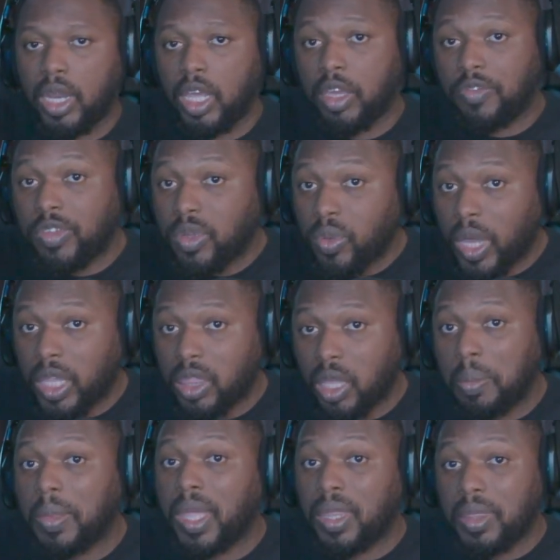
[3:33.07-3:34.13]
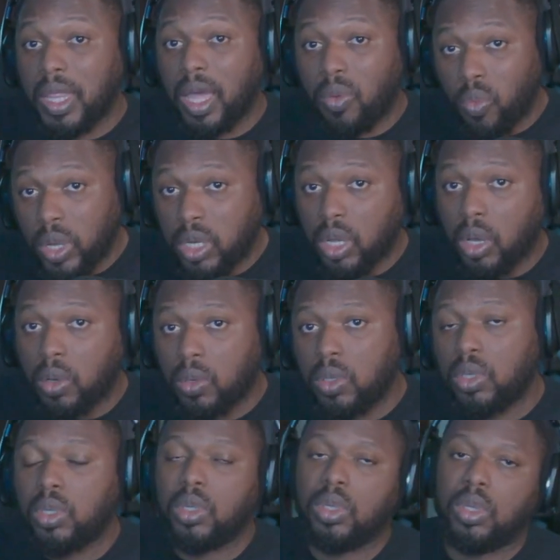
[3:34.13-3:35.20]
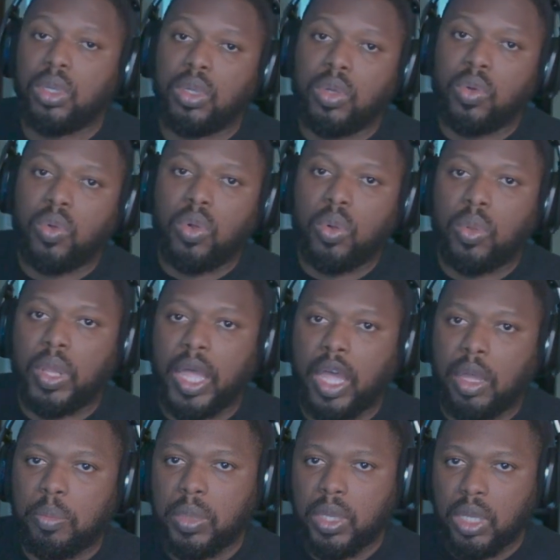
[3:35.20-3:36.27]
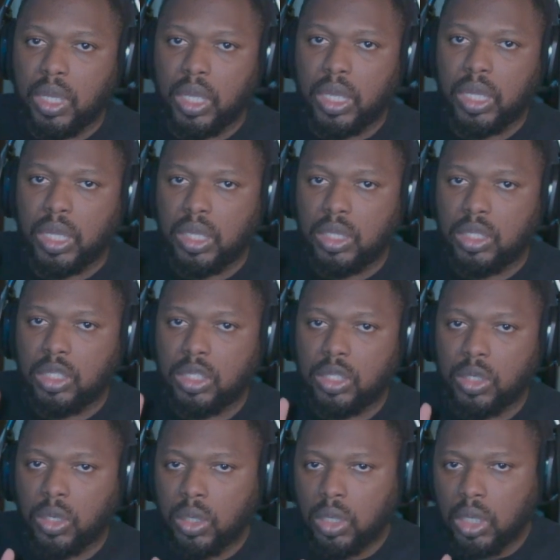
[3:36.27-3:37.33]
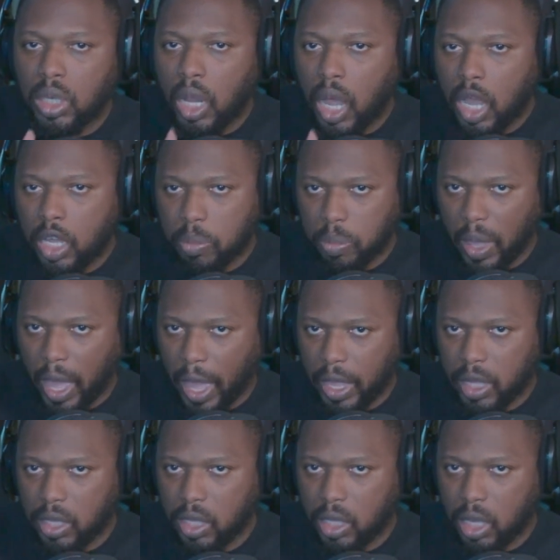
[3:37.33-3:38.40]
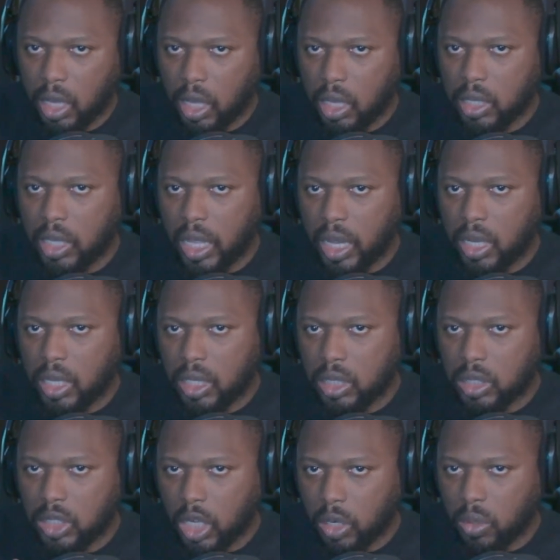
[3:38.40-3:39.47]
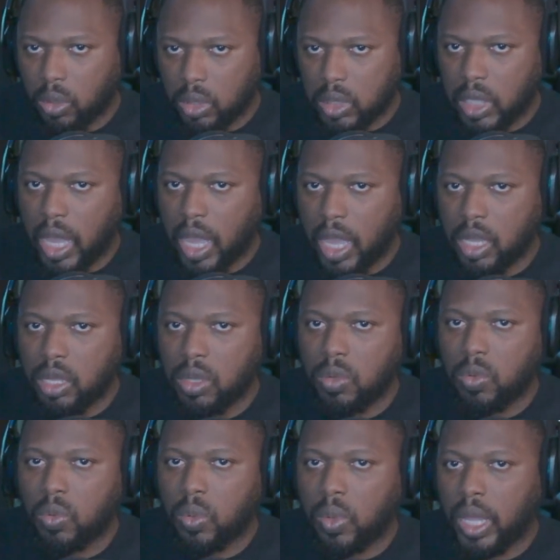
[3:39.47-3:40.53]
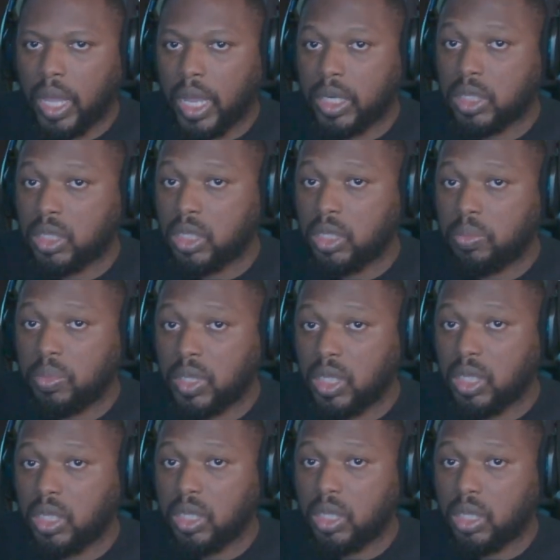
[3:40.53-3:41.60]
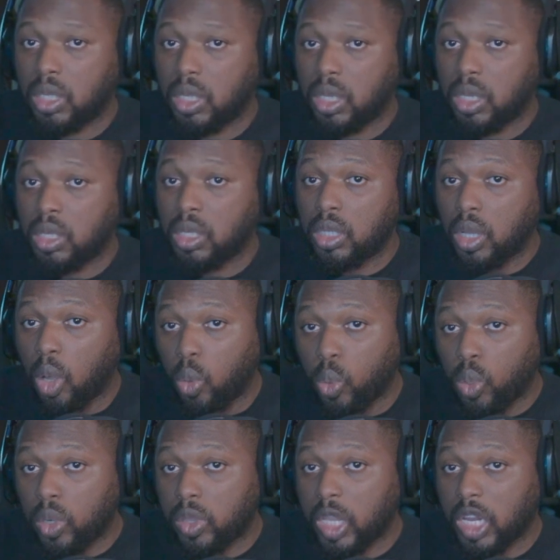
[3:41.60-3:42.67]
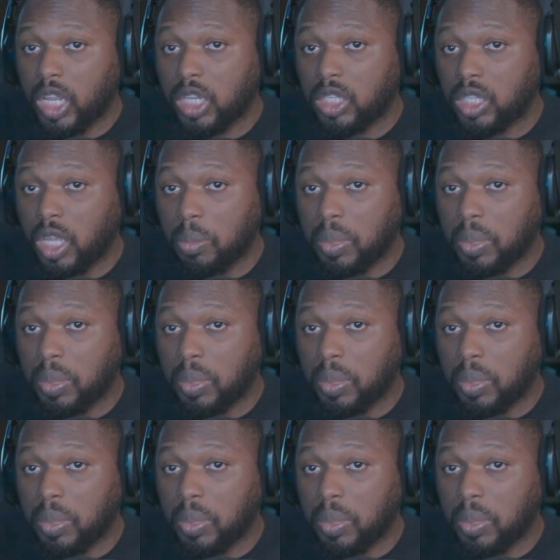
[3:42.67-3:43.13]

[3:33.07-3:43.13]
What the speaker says: And if you hit them in that window, what will happen is your knockback on that general attack will actually be lower than it